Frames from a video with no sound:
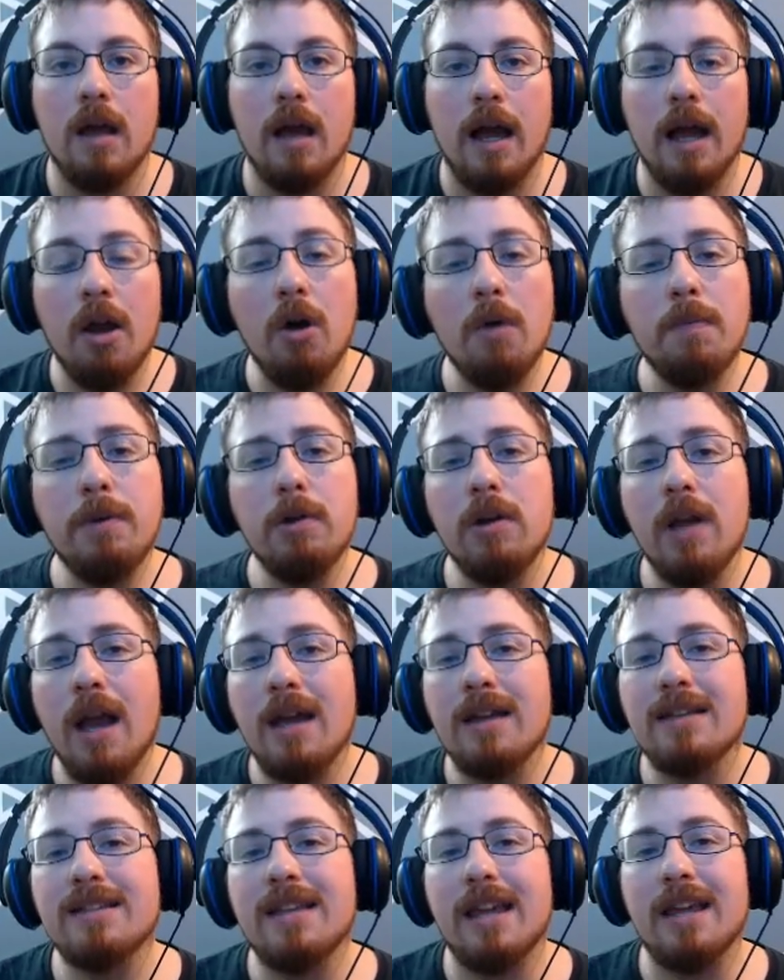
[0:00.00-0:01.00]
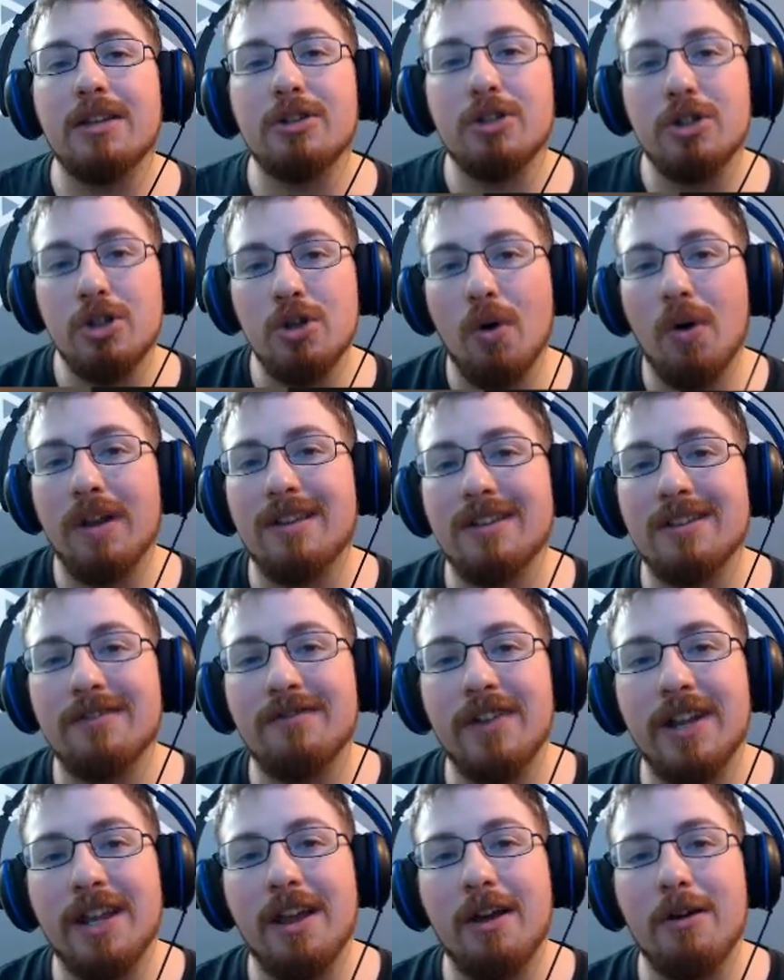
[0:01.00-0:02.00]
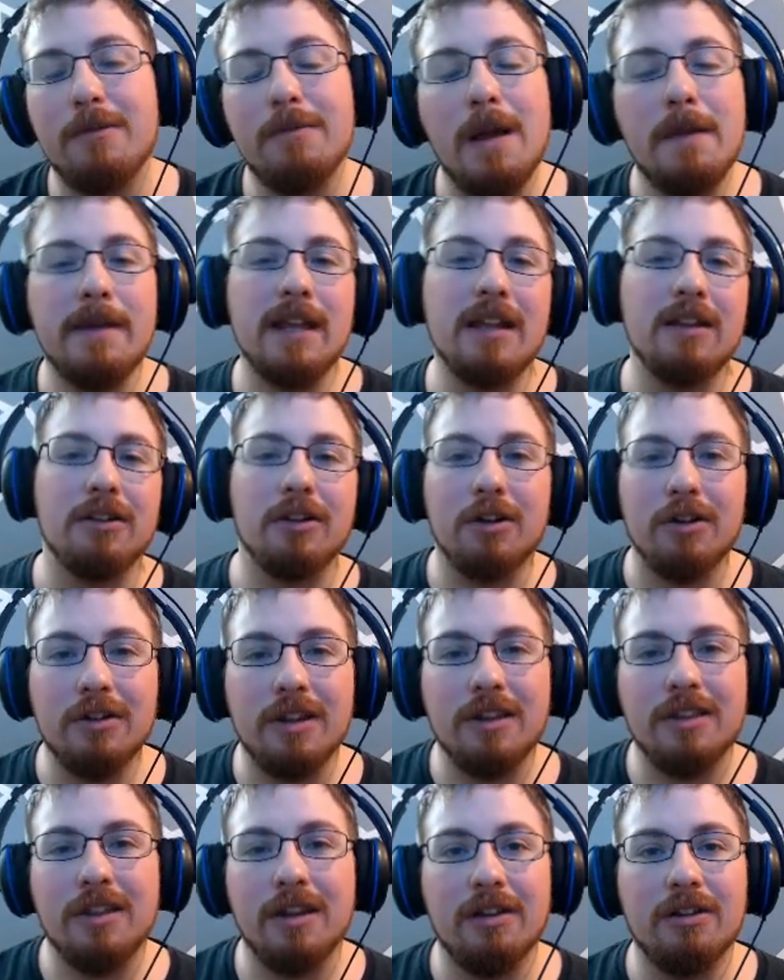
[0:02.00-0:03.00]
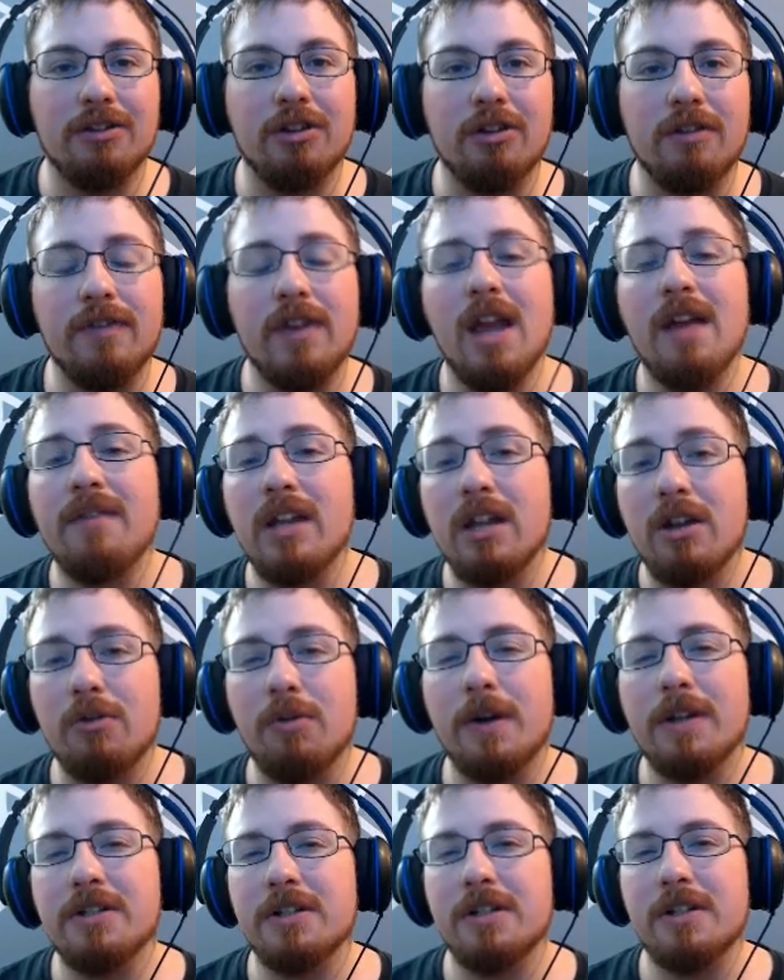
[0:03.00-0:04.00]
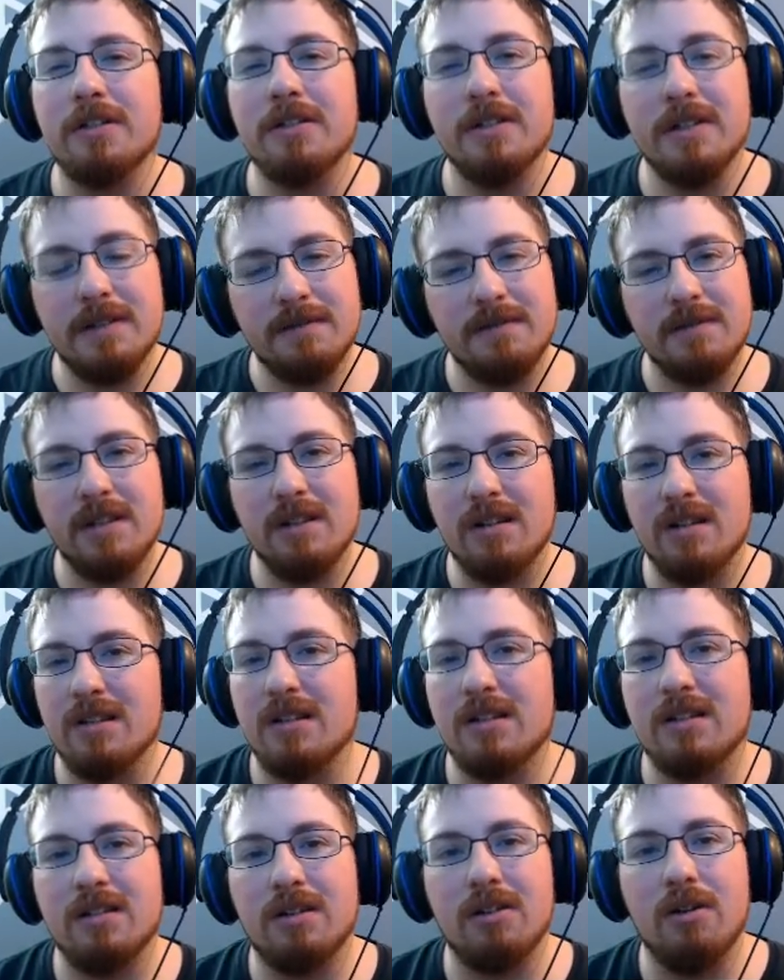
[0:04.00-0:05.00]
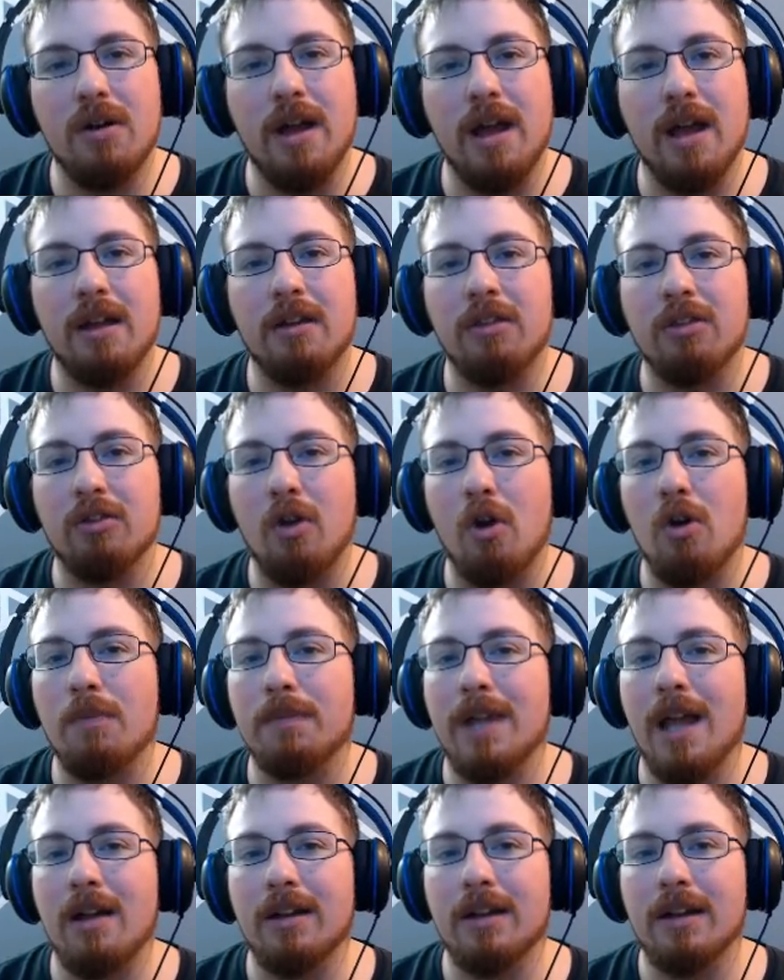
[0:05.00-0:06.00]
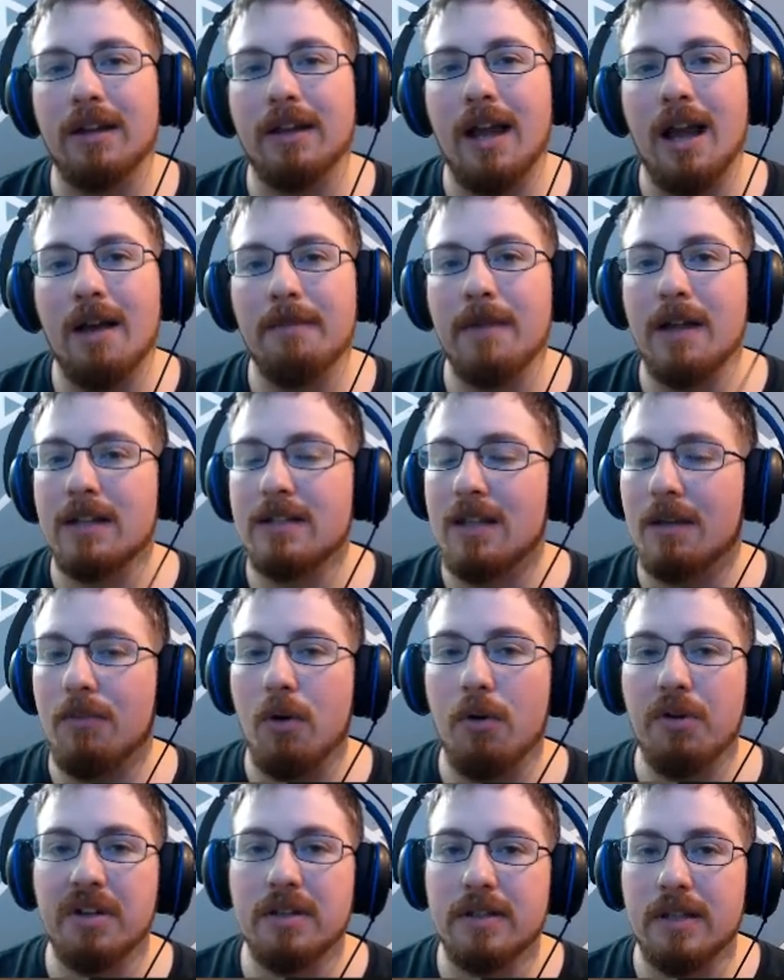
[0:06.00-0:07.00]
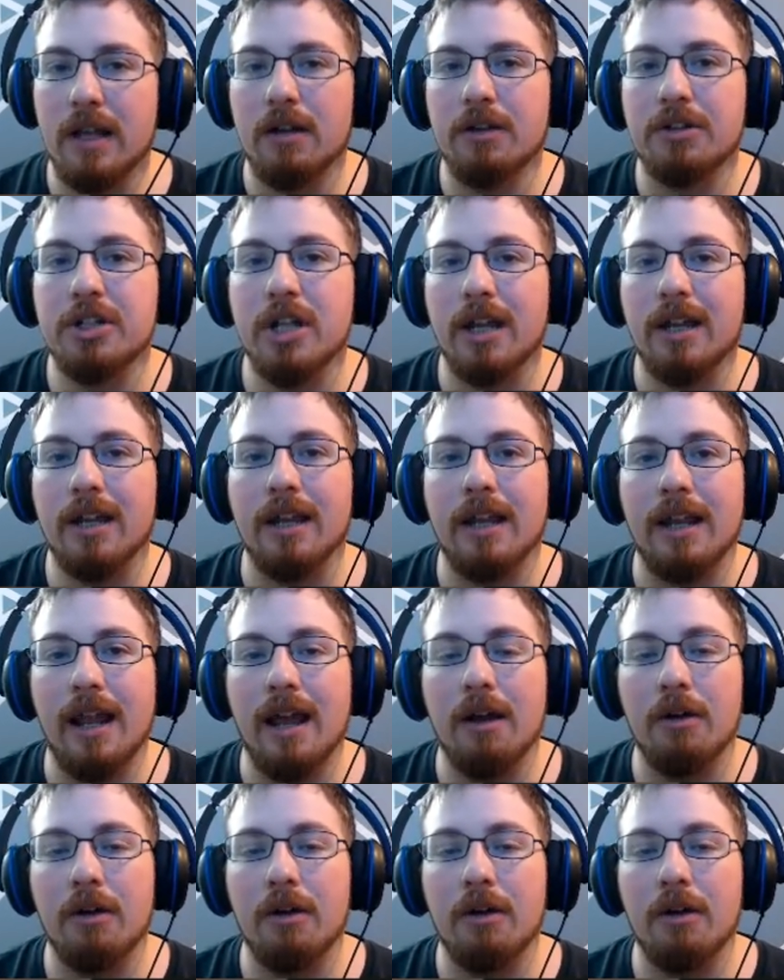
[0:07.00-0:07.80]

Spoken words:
I hope you guys enjoyed this video and maybe learned a thing or two. If you have any questions, you can just go ahead and throw them down in the comments. I'm always there checking it out,